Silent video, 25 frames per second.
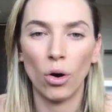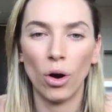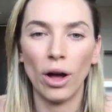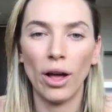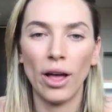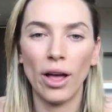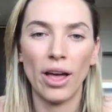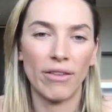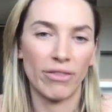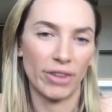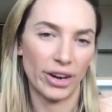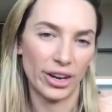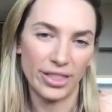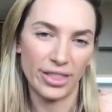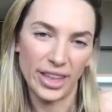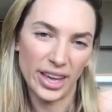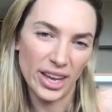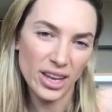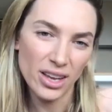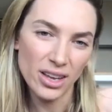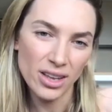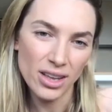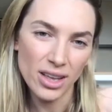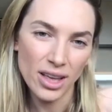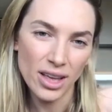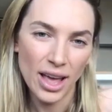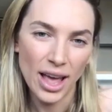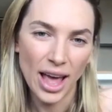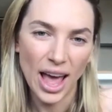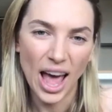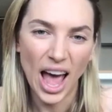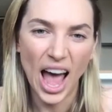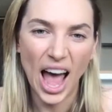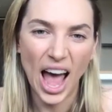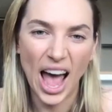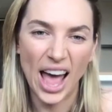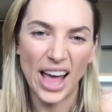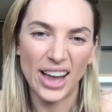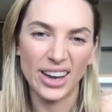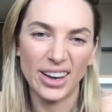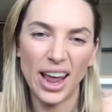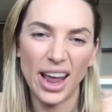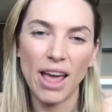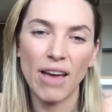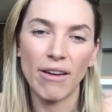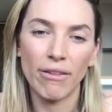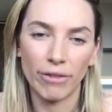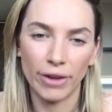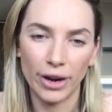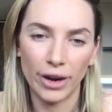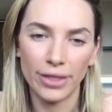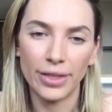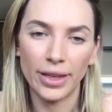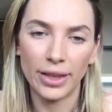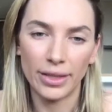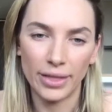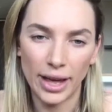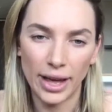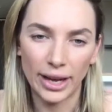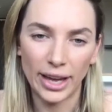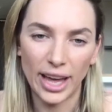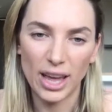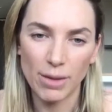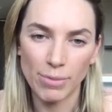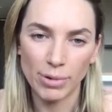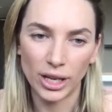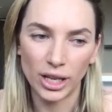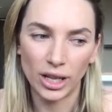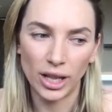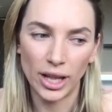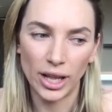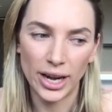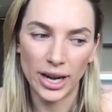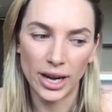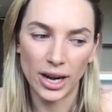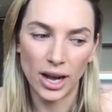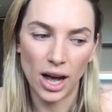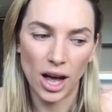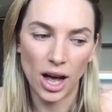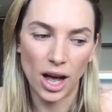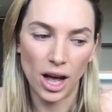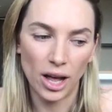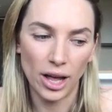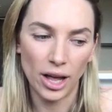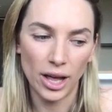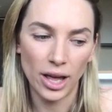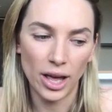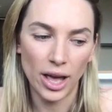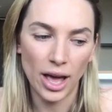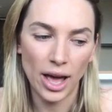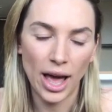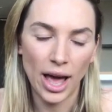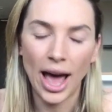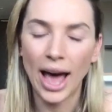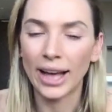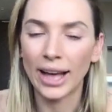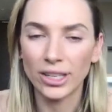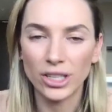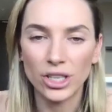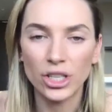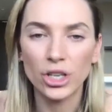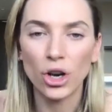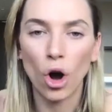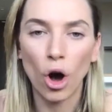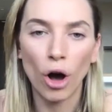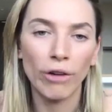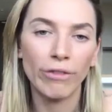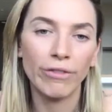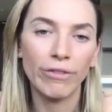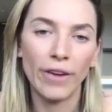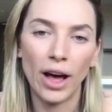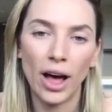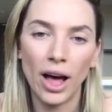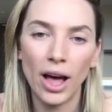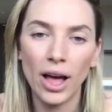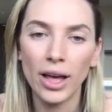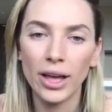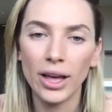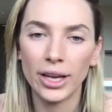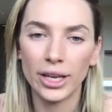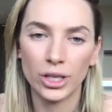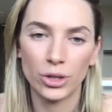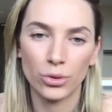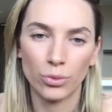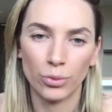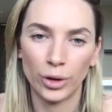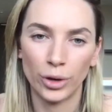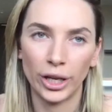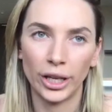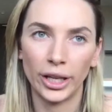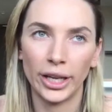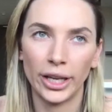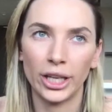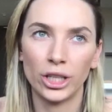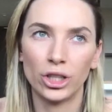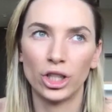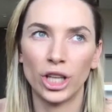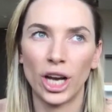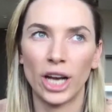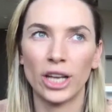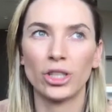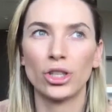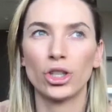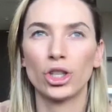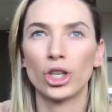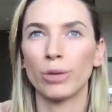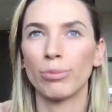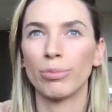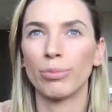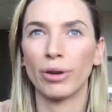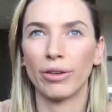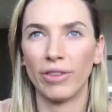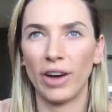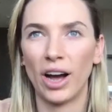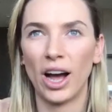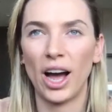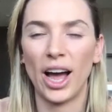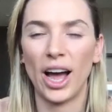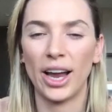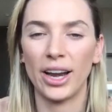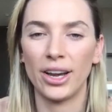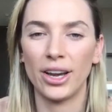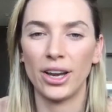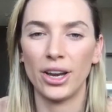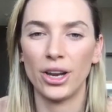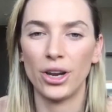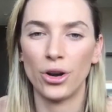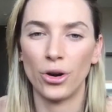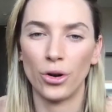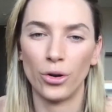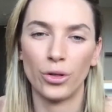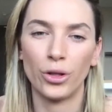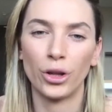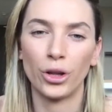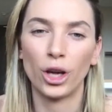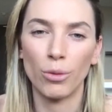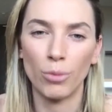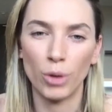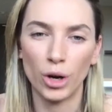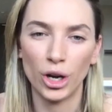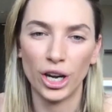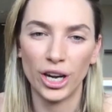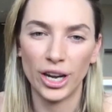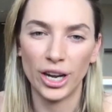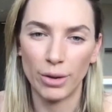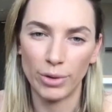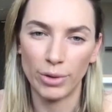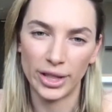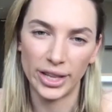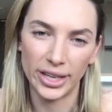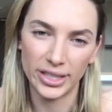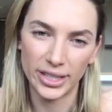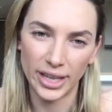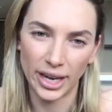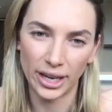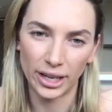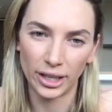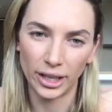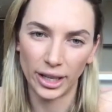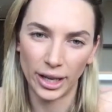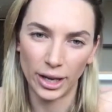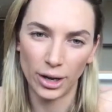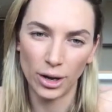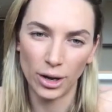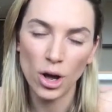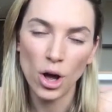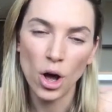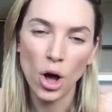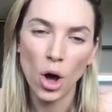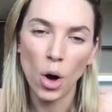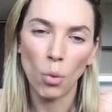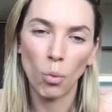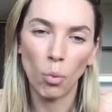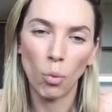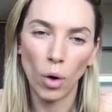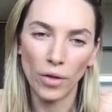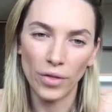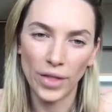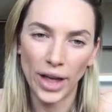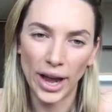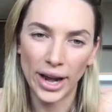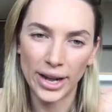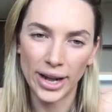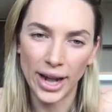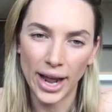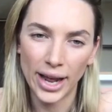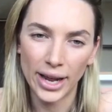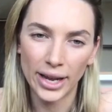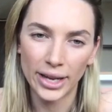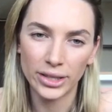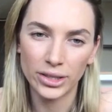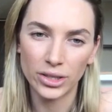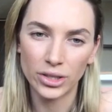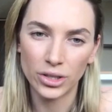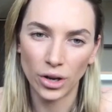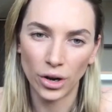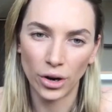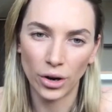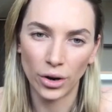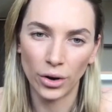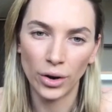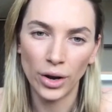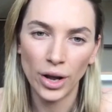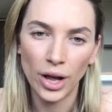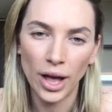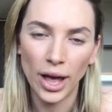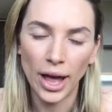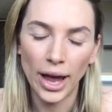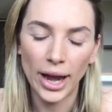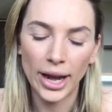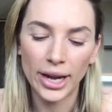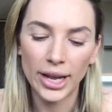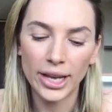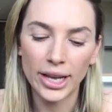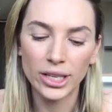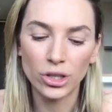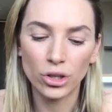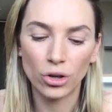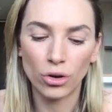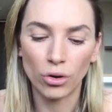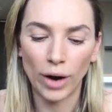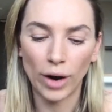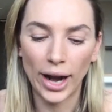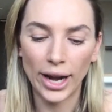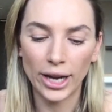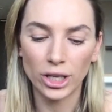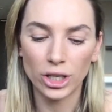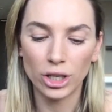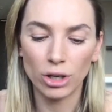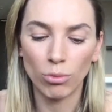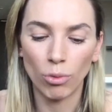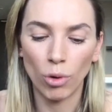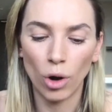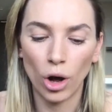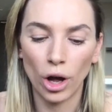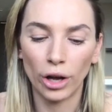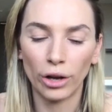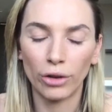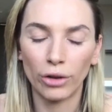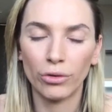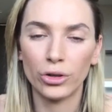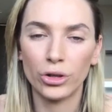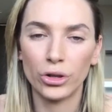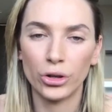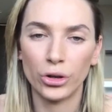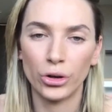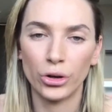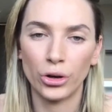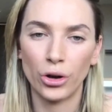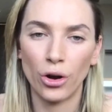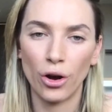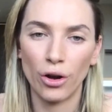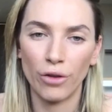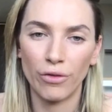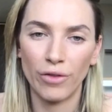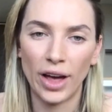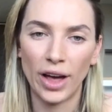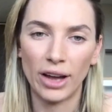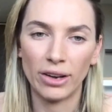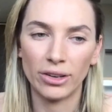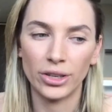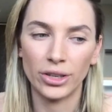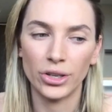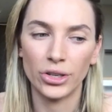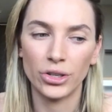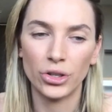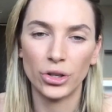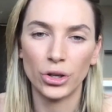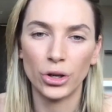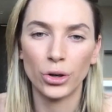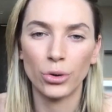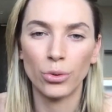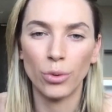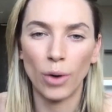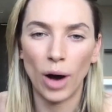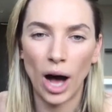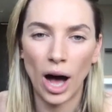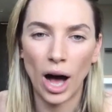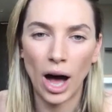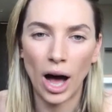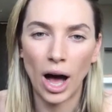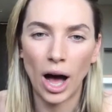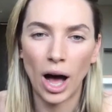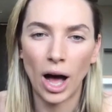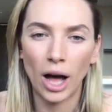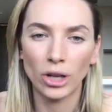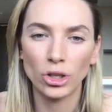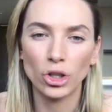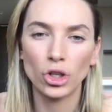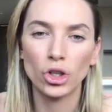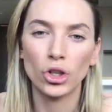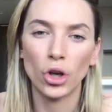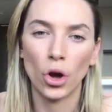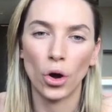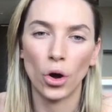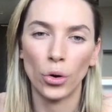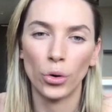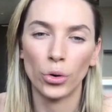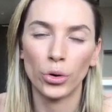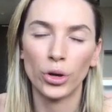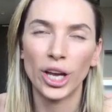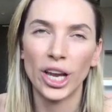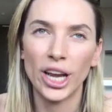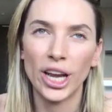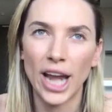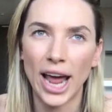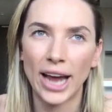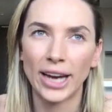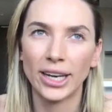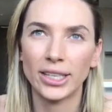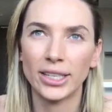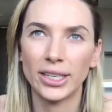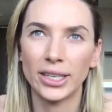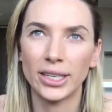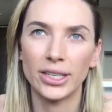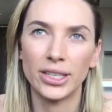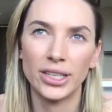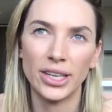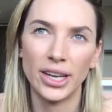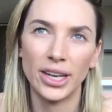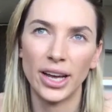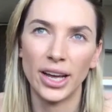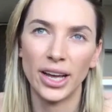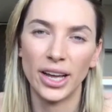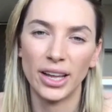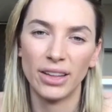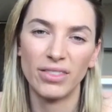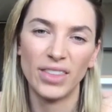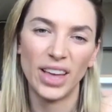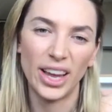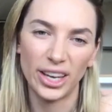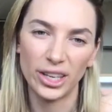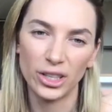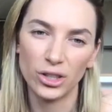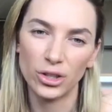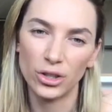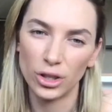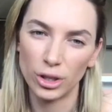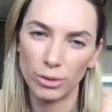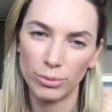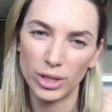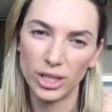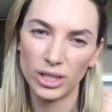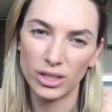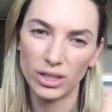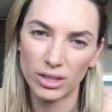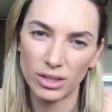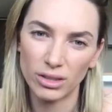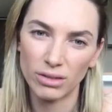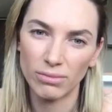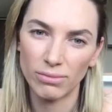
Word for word: everything, and everything that Keep It Cleaner has to offer is really just to provide, you know, the community with exactly what they need. So it is great to work for two co-founders who are so connected to their consumers.